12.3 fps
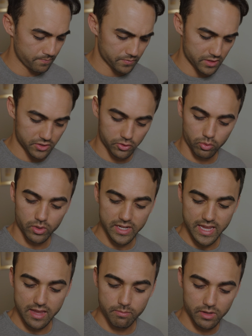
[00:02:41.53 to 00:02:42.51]
This
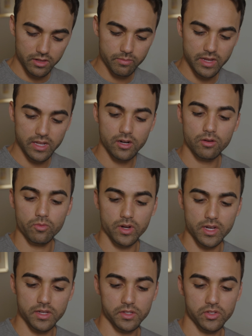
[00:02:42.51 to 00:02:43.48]
28mm
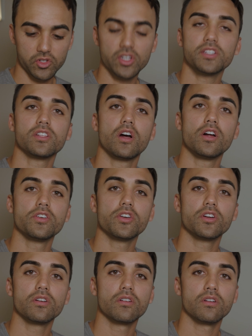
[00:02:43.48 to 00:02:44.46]
was just
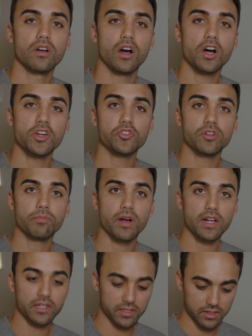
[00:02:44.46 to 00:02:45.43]
under 100
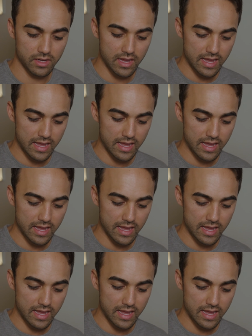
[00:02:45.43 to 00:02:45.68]
bucks.